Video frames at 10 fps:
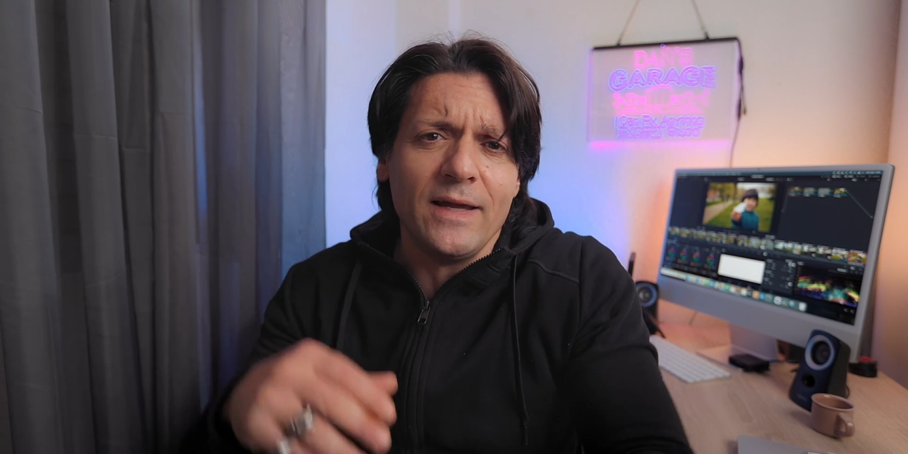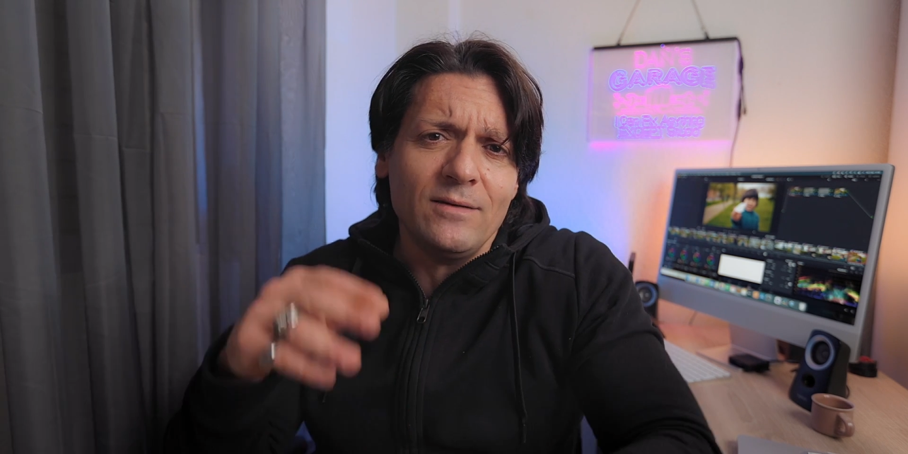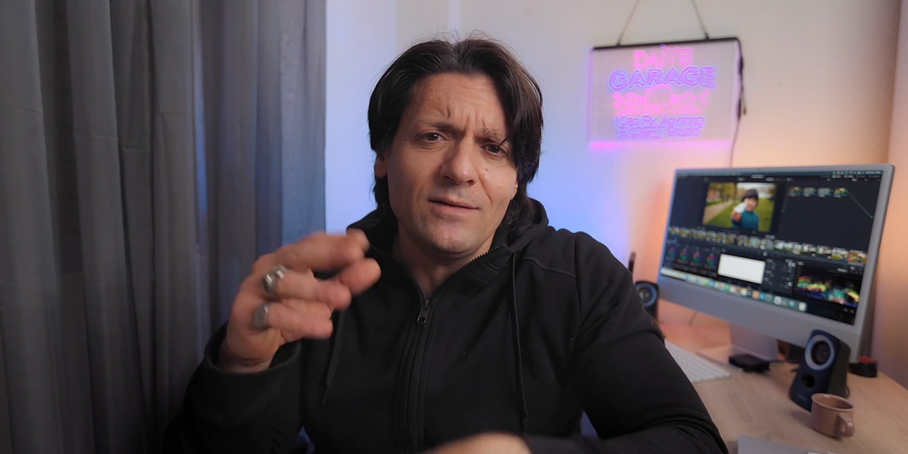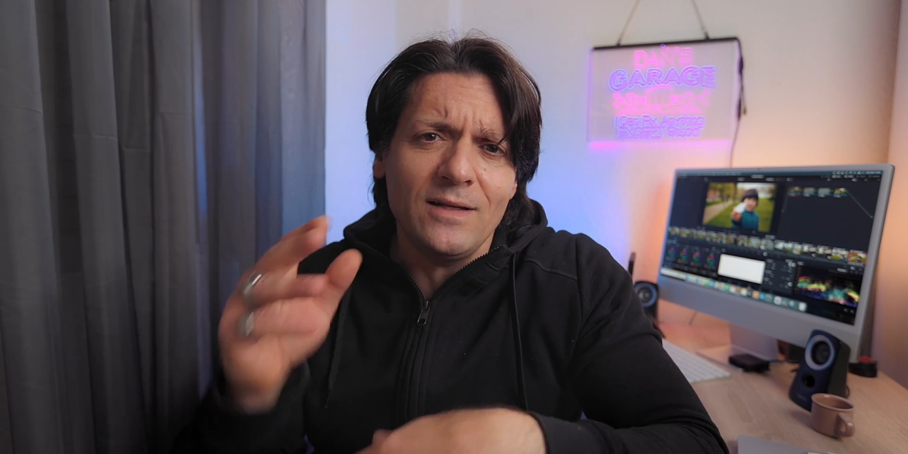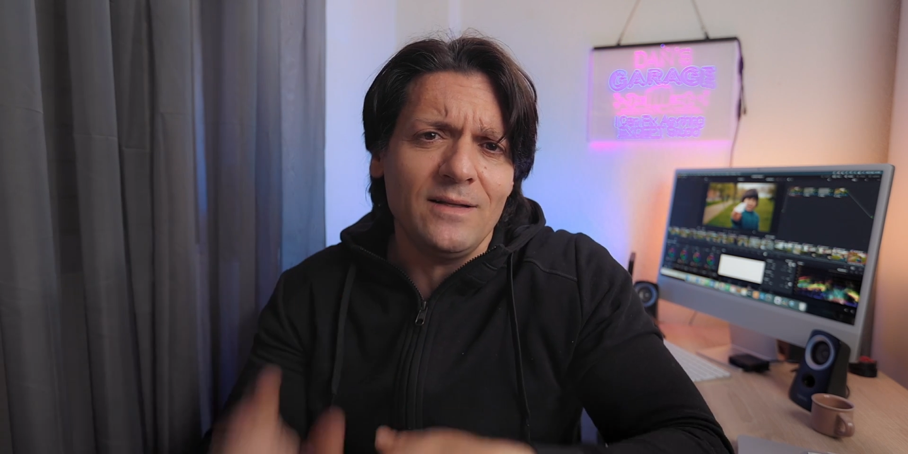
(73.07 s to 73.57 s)

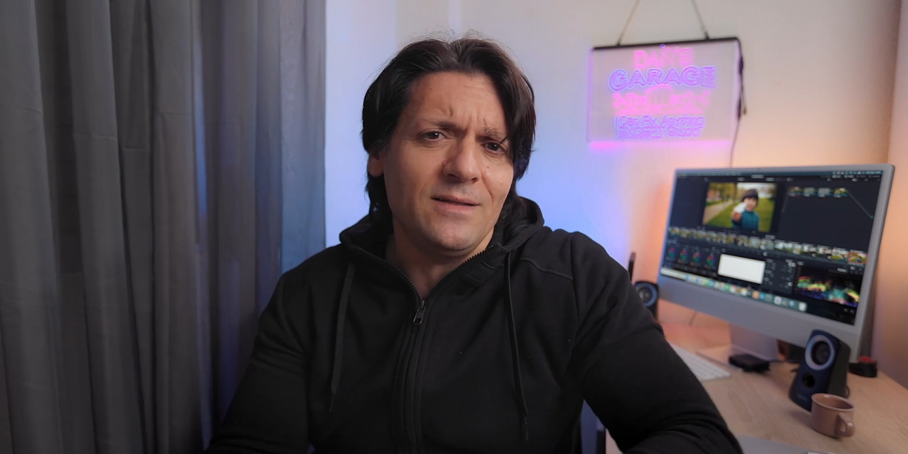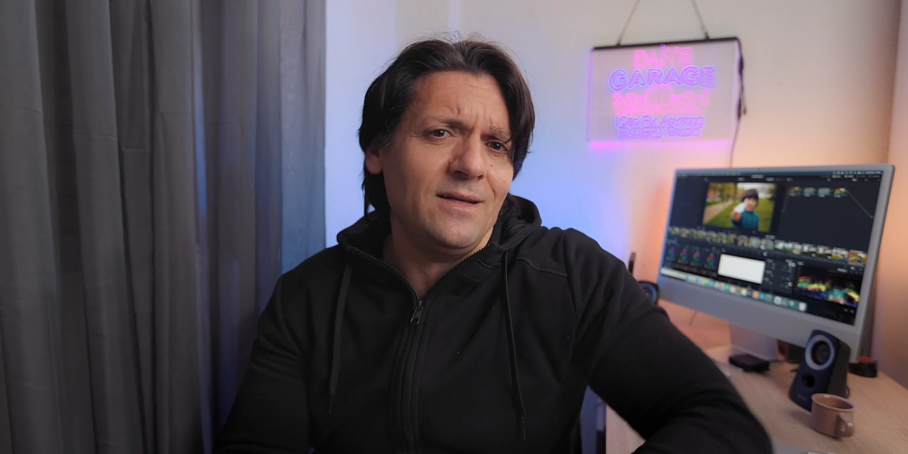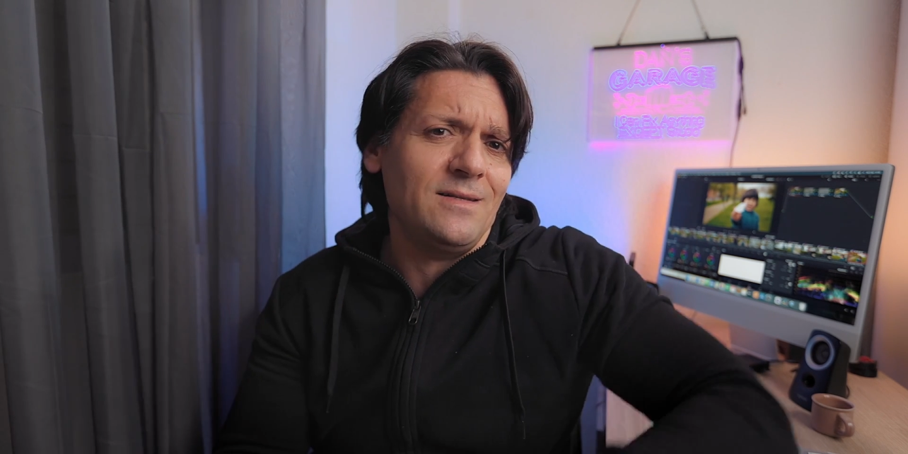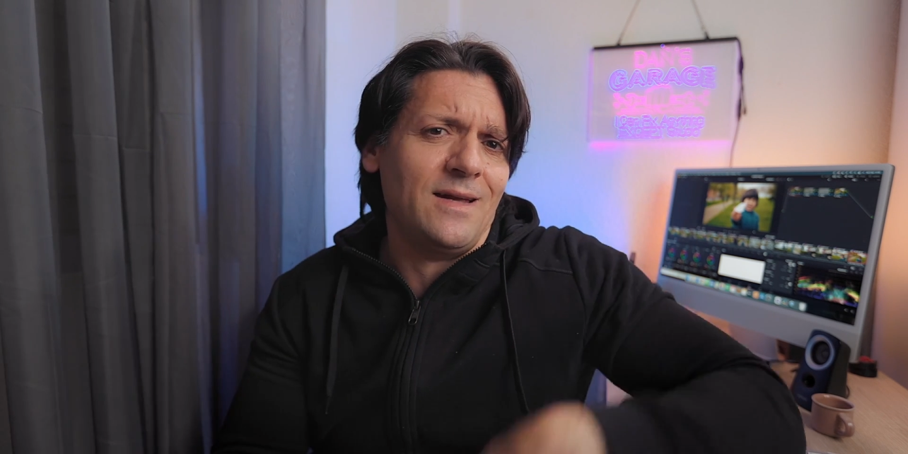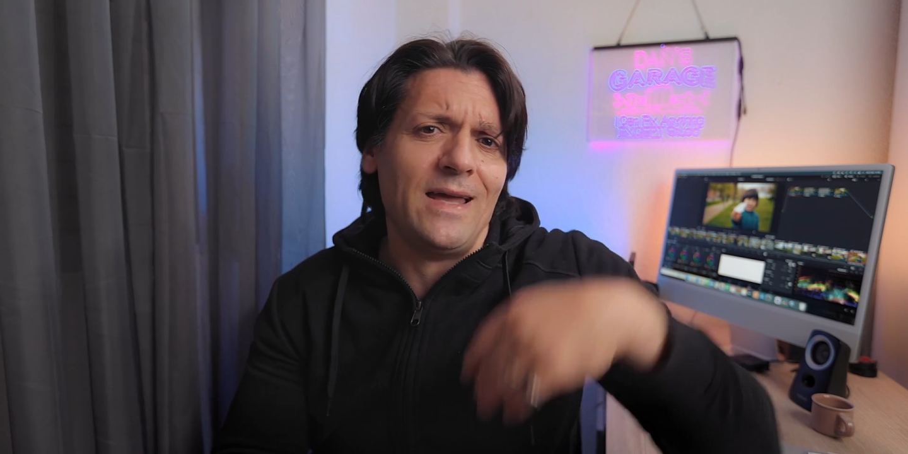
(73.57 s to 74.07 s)
Canon
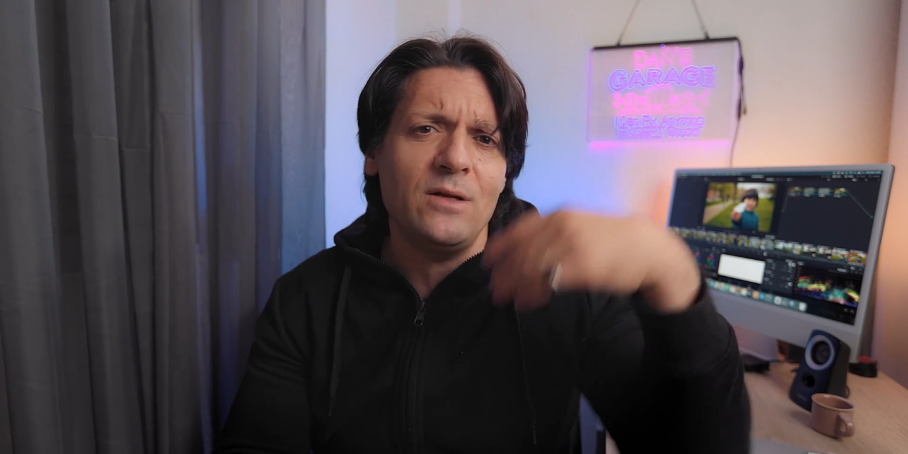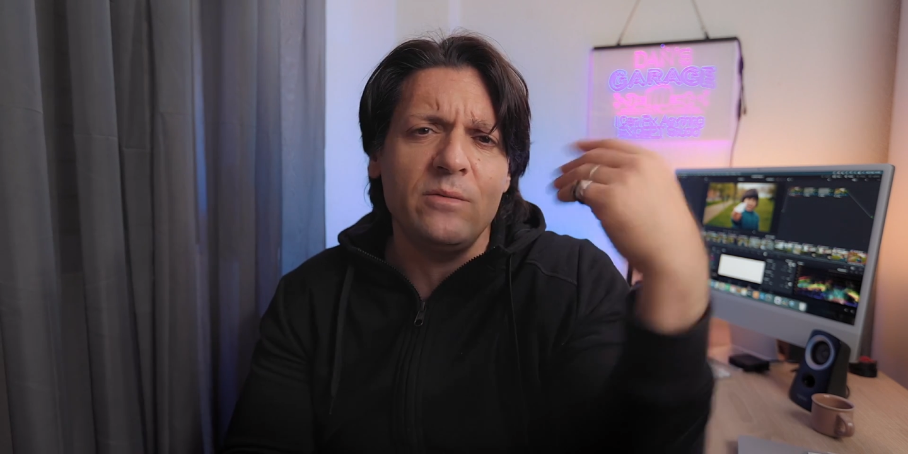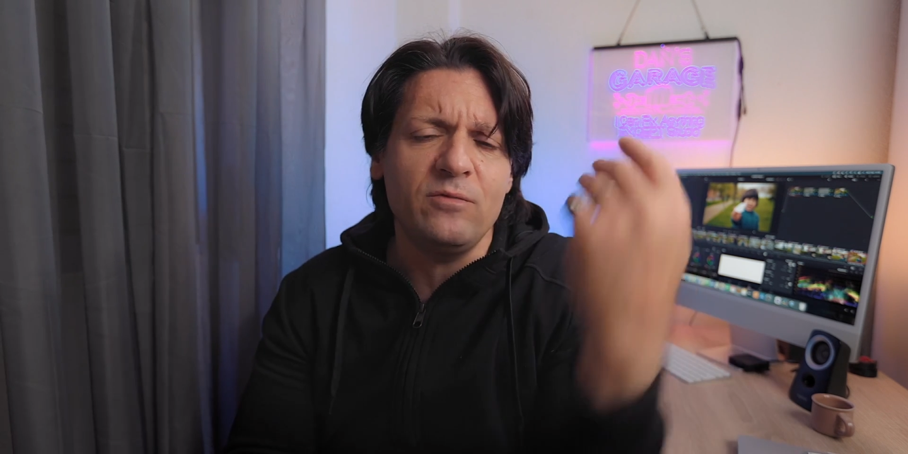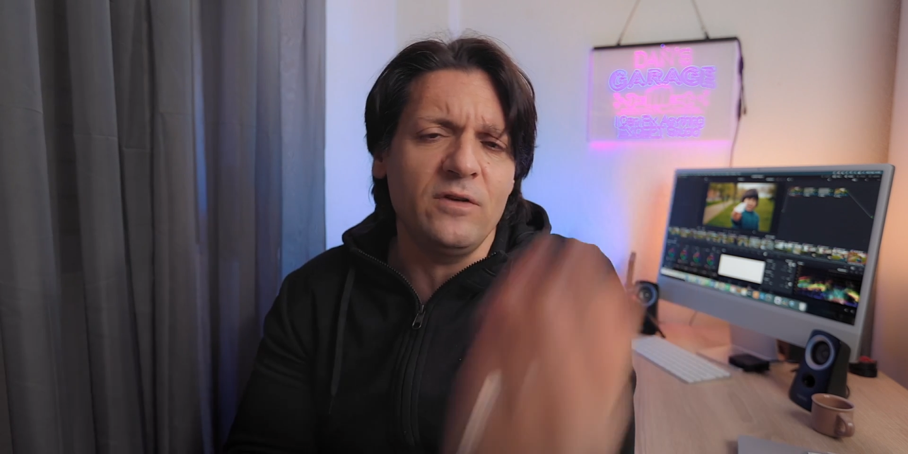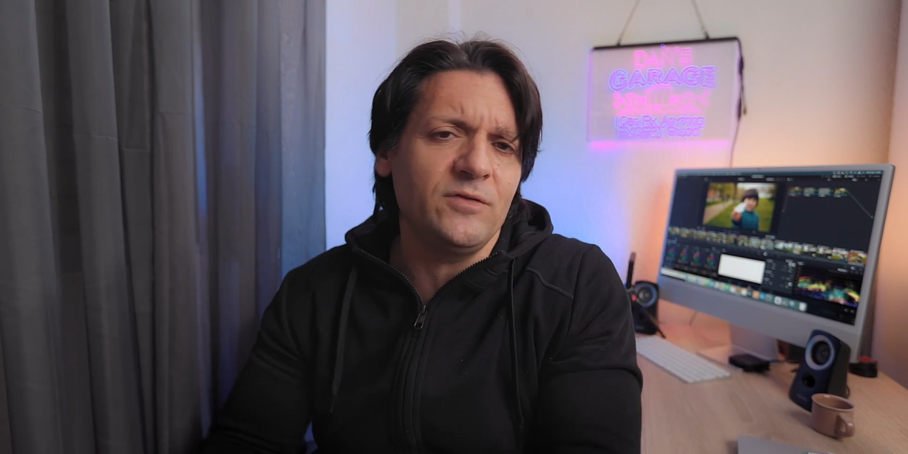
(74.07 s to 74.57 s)
90D, the Canon
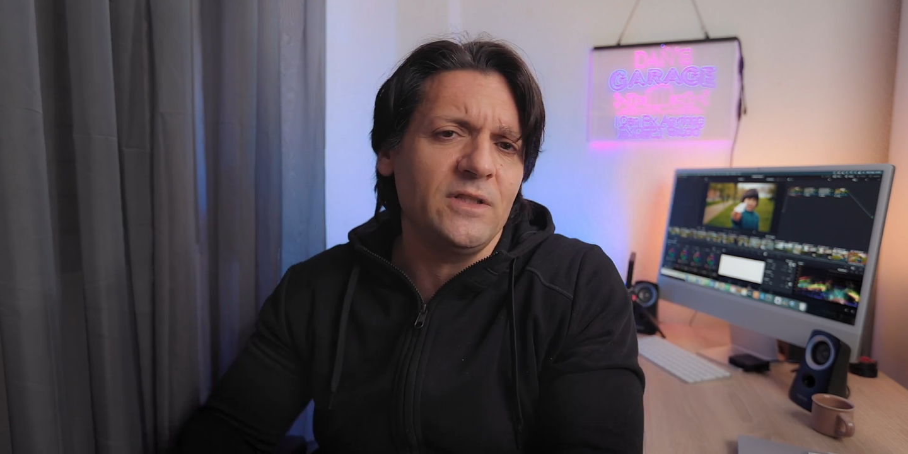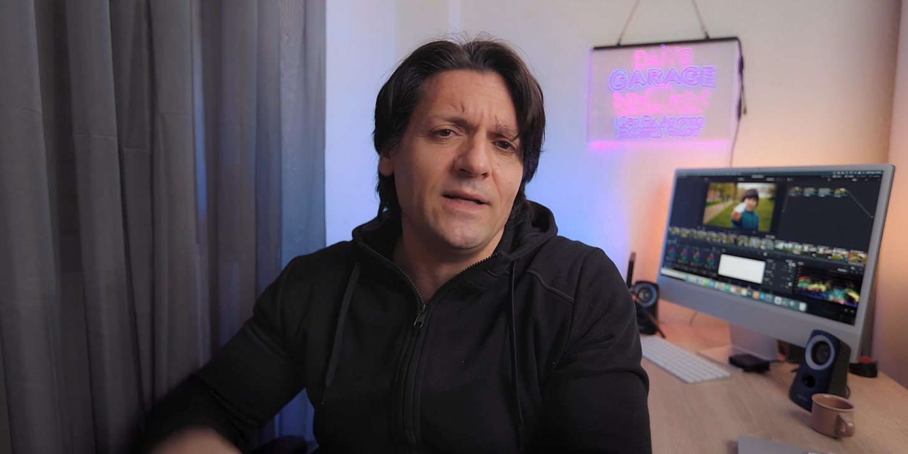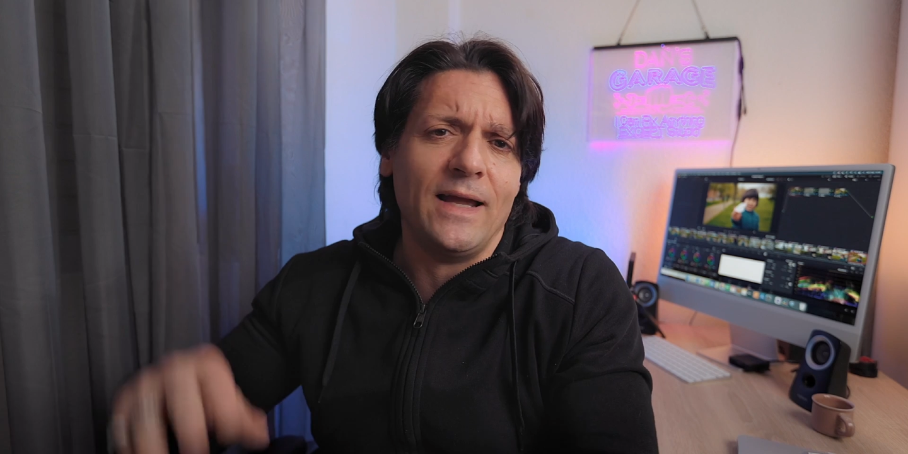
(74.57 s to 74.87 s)
M50,